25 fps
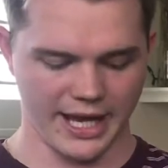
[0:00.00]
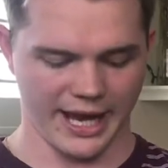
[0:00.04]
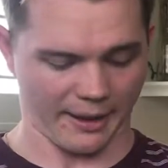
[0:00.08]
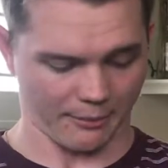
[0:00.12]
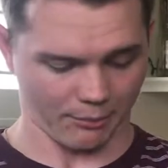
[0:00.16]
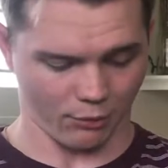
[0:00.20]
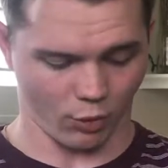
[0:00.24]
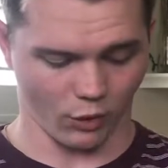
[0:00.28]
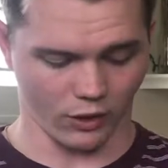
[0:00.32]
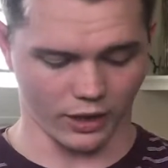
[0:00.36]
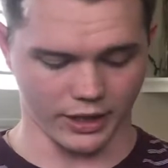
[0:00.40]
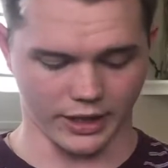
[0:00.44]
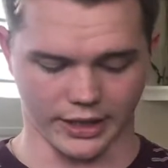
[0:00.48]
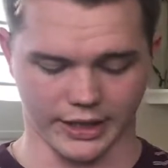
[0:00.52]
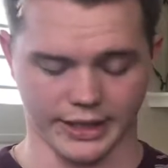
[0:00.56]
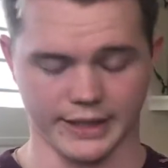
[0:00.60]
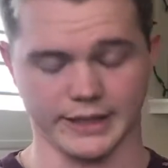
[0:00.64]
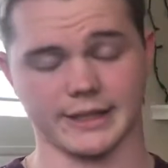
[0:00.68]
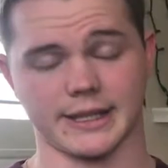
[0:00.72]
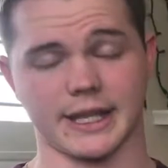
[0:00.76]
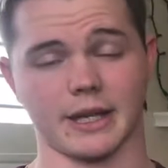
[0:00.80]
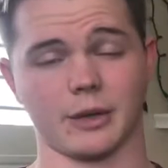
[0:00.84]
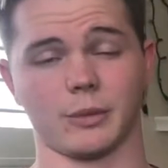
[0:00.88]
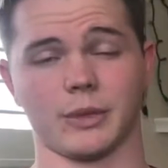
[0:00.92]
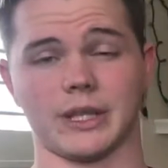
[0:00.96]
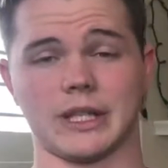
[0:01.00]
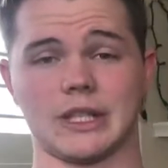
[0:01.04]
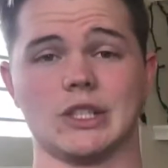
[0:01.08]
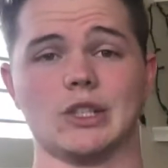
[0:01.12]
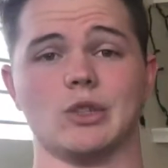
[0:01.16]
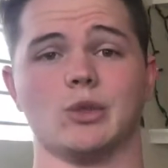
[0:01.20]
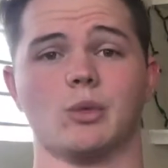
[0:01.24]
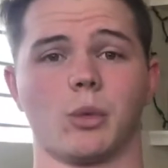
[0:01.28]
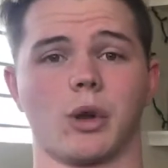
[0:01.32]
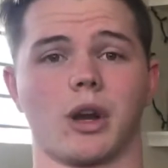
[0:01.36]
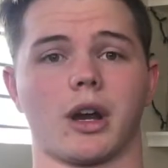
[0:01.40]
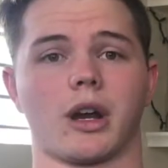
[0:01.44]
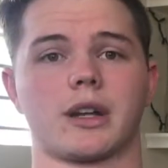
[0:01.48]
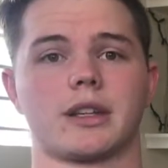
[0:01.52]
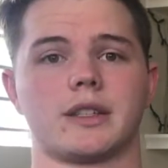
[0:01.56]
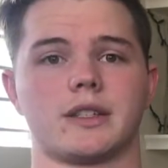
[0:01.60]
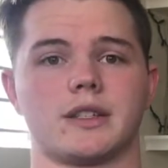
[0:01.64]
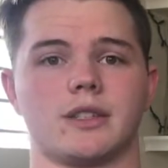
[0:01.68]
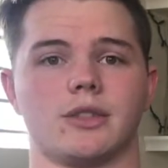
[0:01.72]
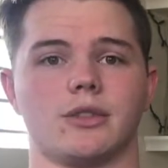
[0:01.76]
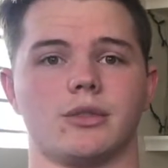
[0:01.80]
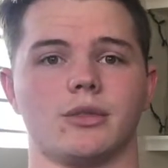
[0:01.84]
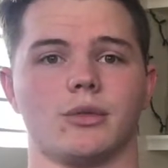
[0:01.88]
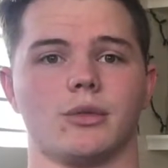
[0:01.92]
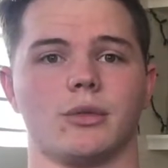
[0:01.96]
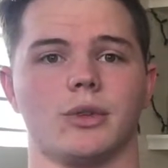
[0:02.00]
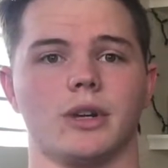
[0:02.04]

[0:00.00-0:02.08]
important it is that we do work to